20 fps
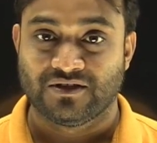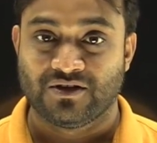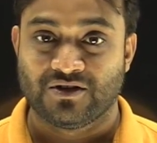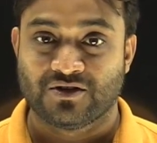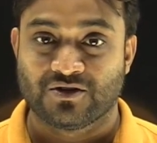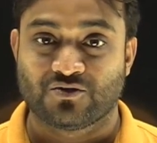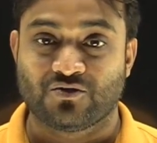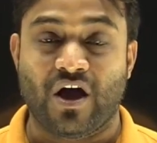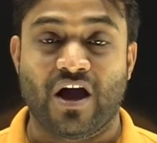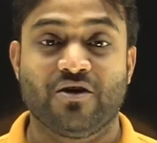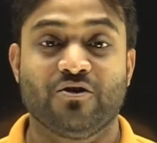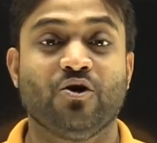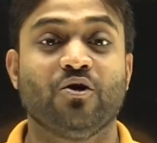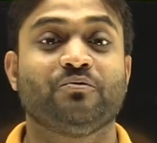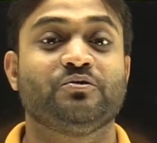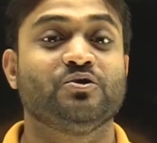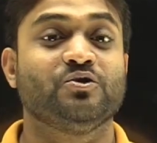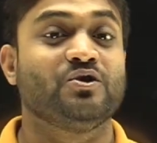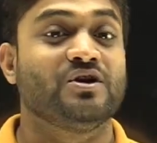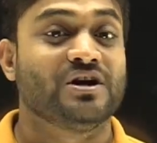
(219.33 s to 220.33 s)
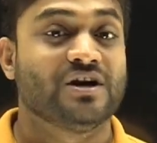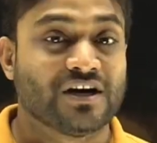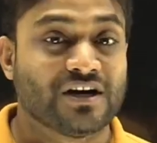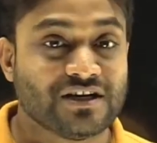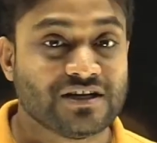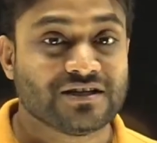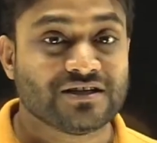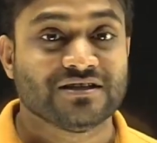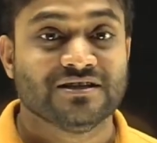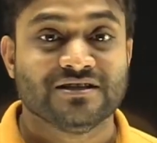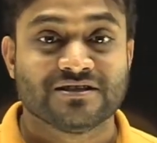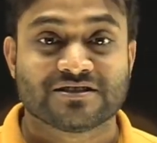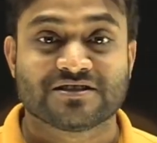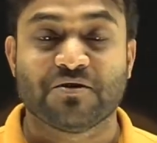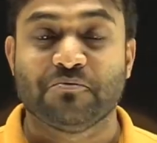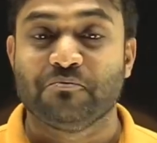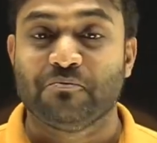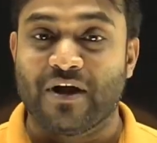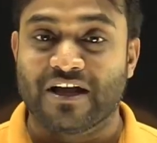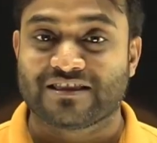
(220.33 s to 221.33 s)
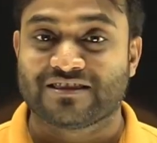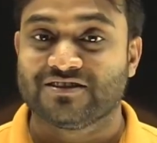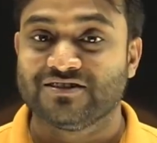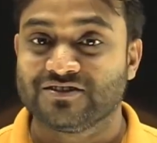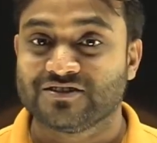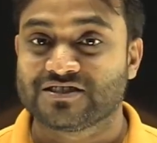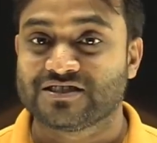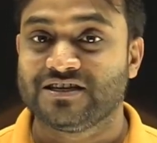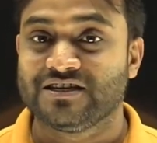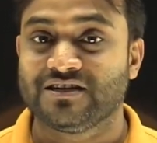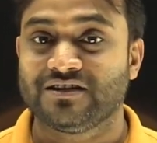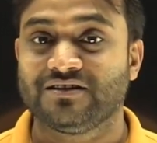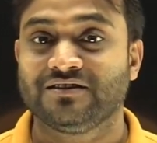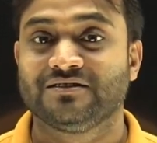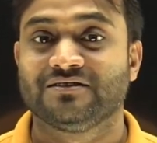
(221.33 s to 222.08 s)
So I hope you learn some methods here,